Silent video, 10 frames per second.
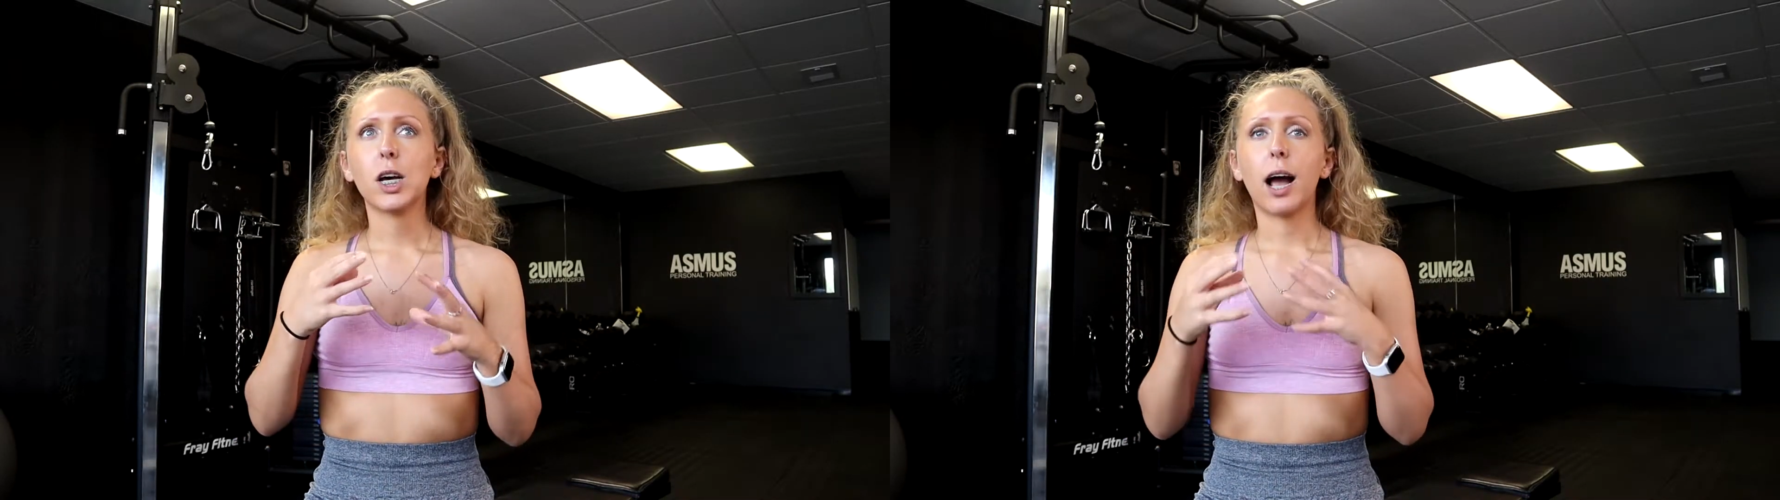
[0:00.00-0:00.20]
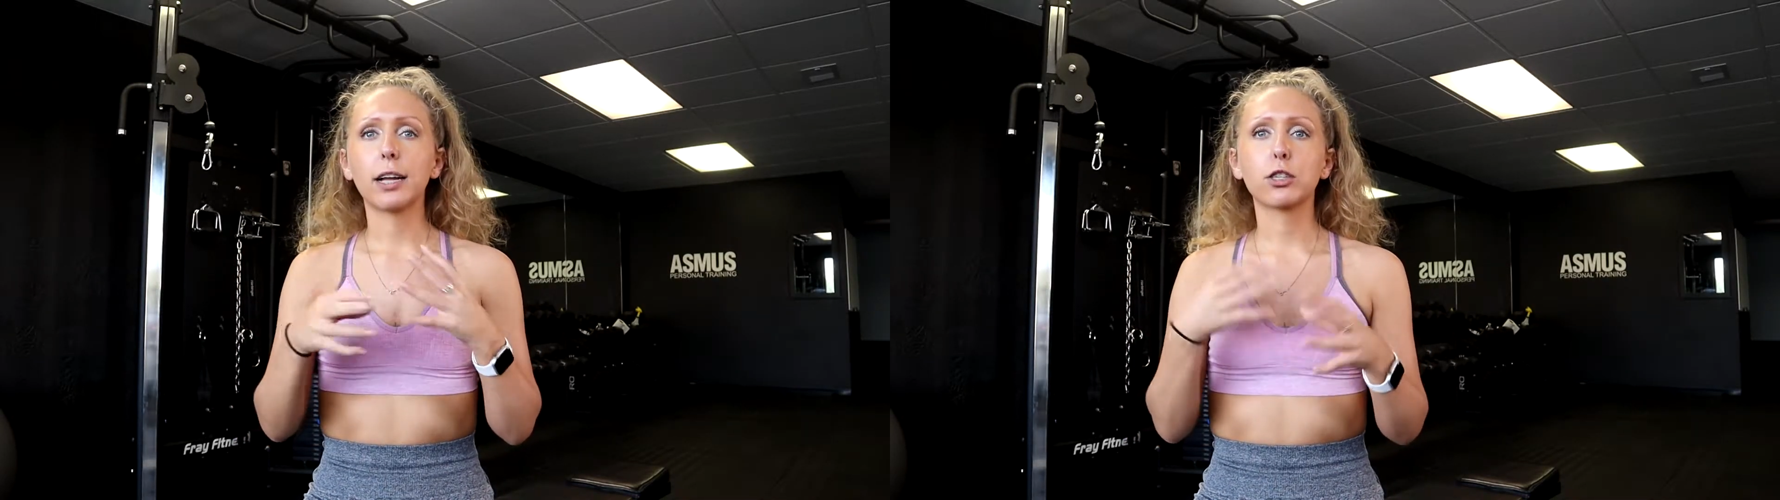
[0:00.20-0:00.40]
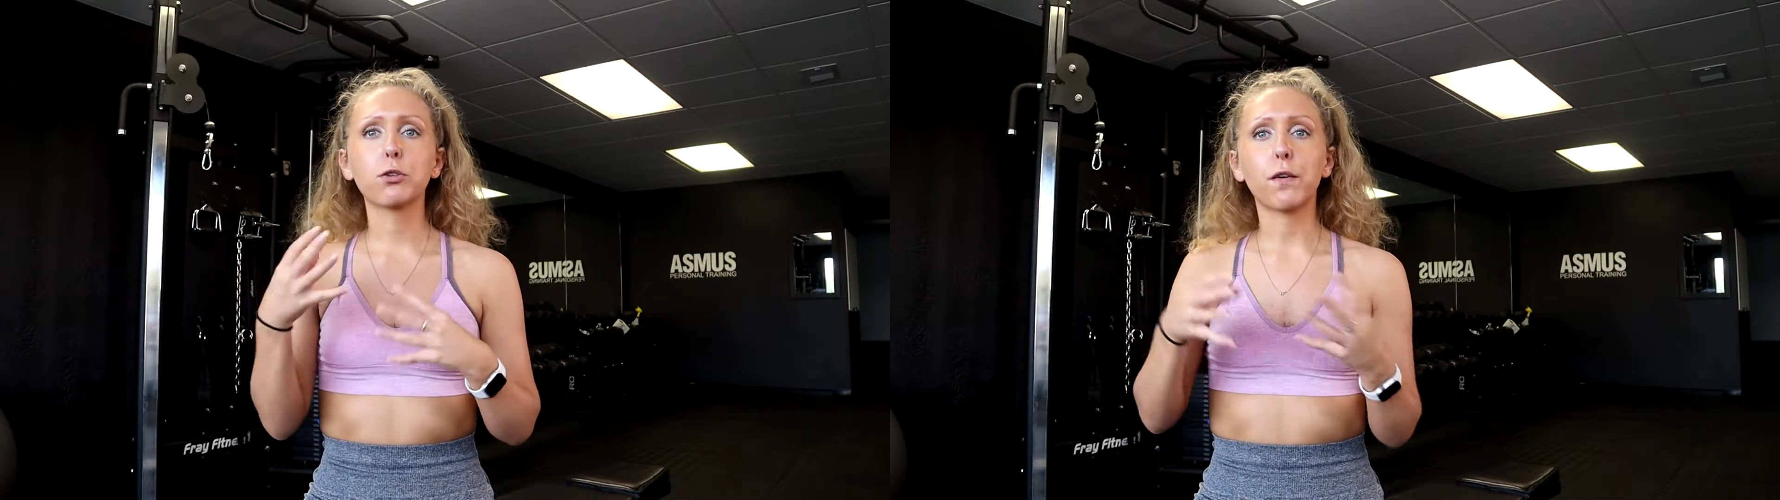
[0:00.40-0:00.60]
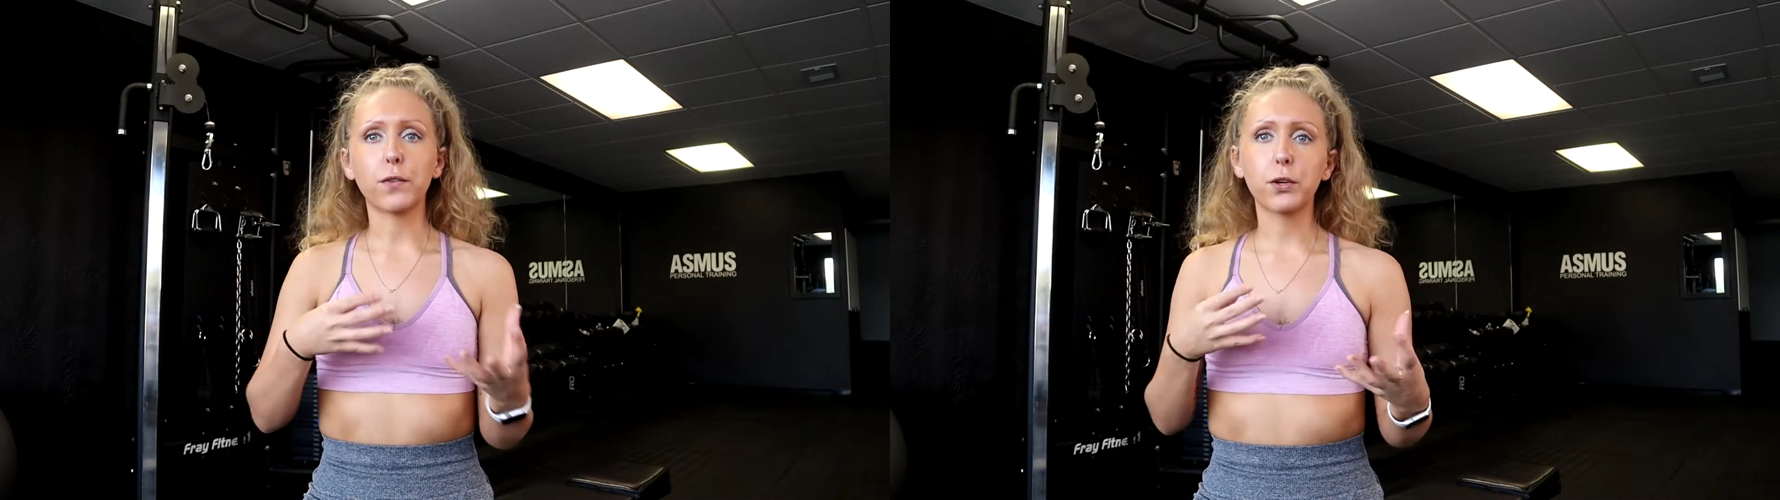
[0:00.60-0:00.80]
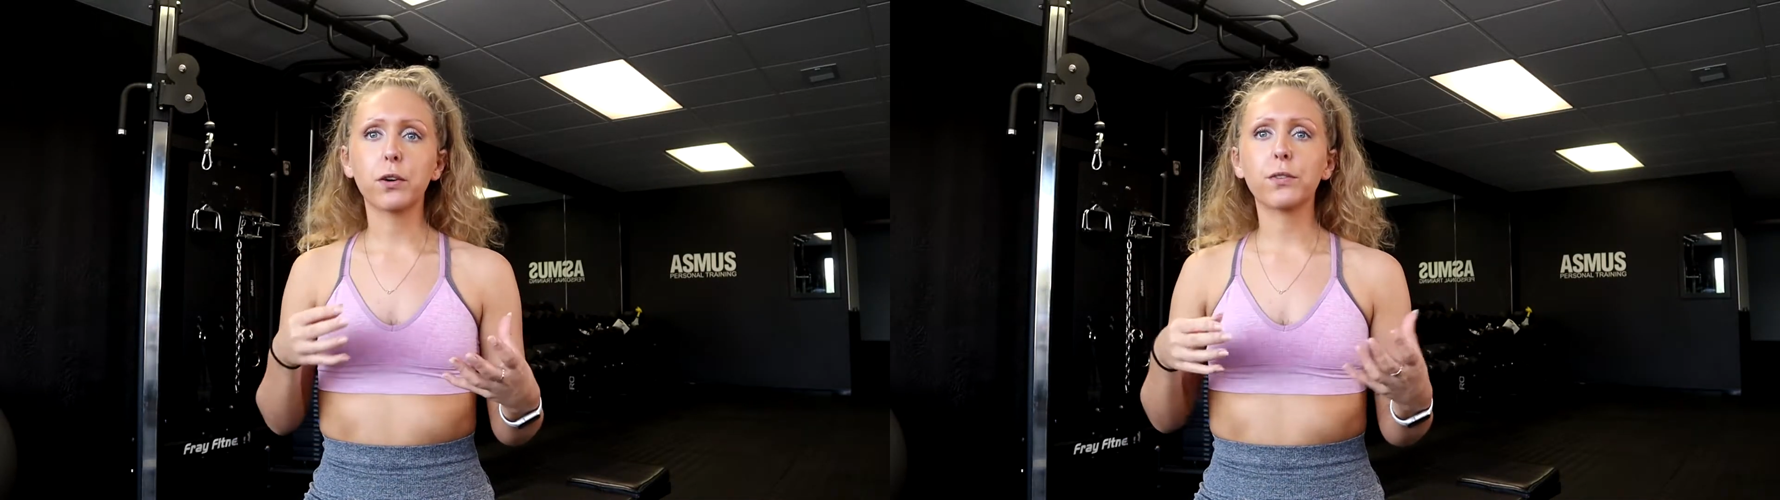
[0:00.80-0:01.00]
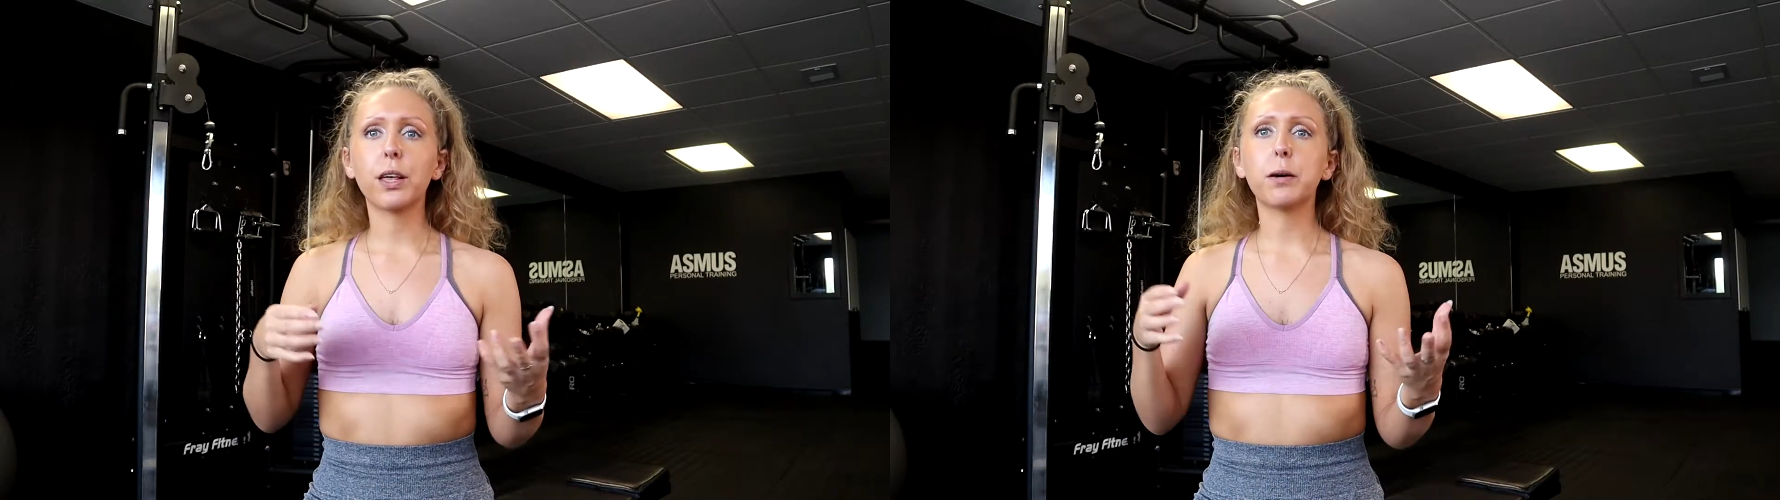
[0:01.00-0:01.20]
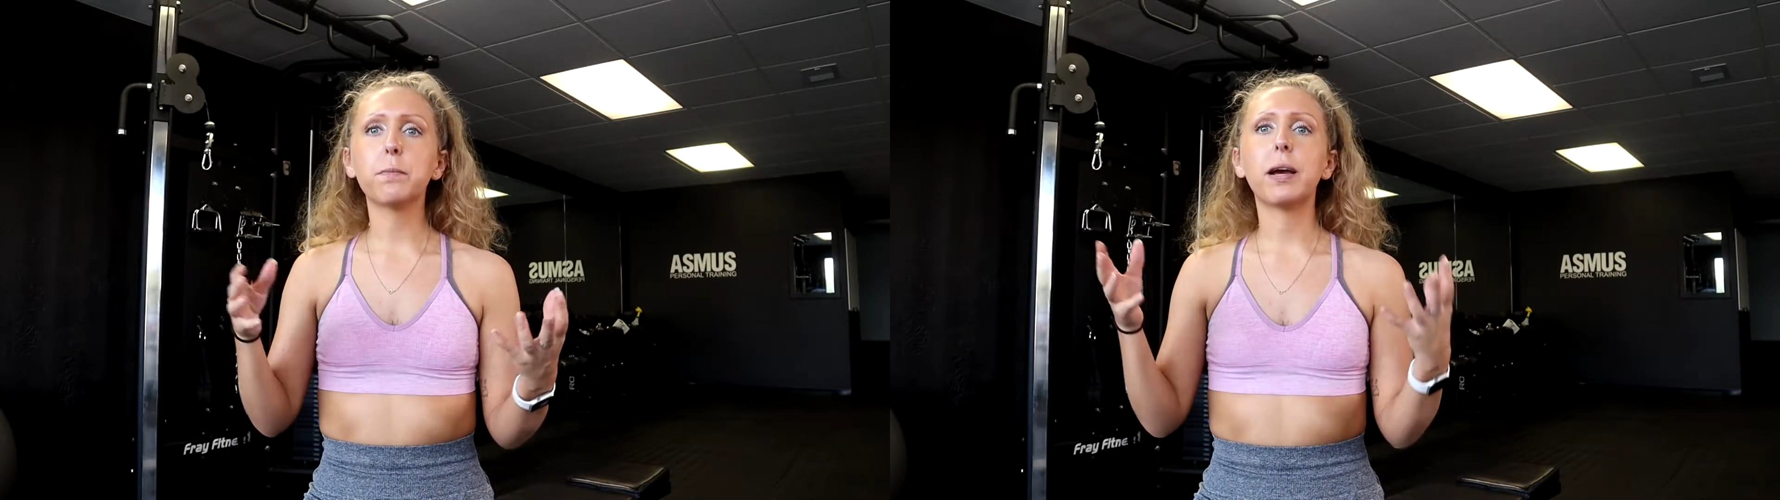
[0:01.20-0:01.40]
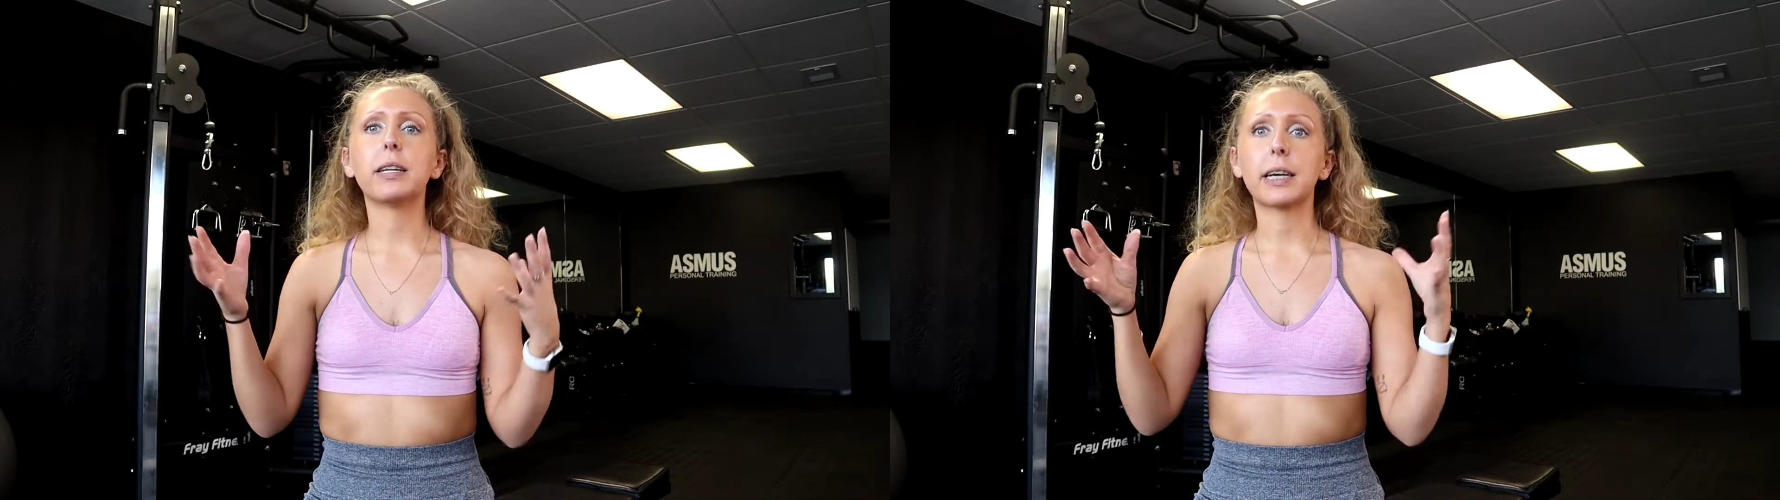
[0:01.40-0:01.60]
I do a few of them
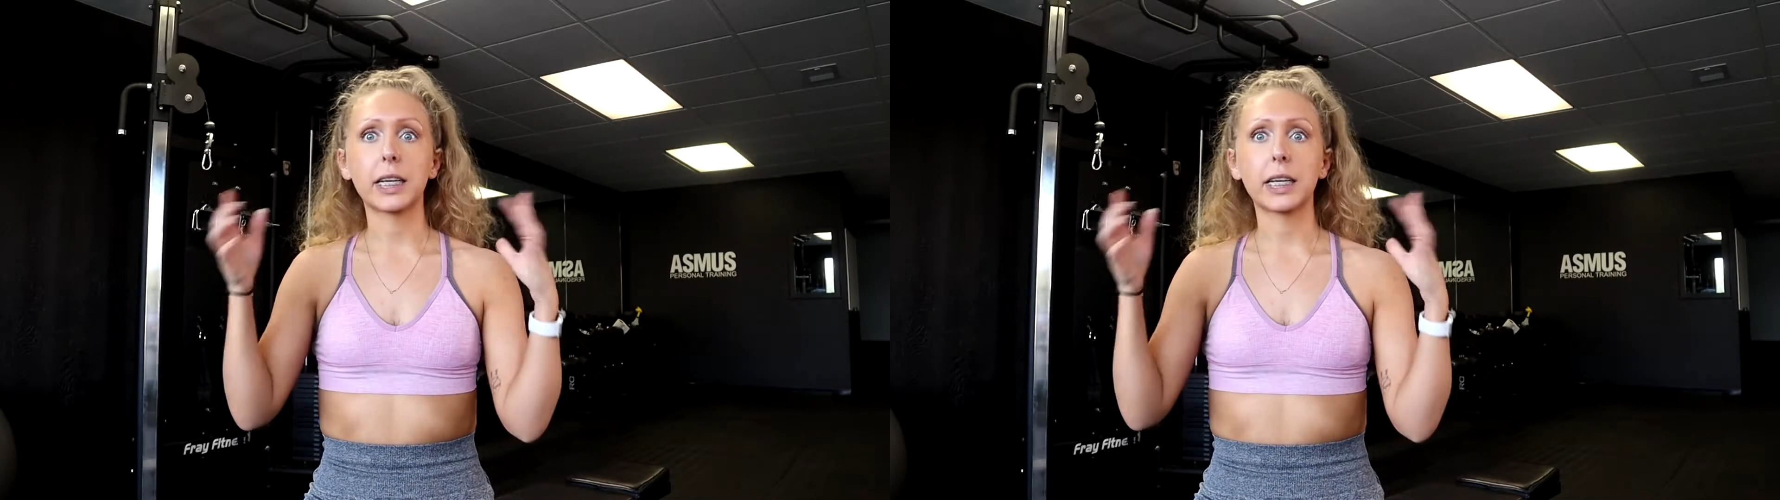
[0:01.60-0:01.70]
and I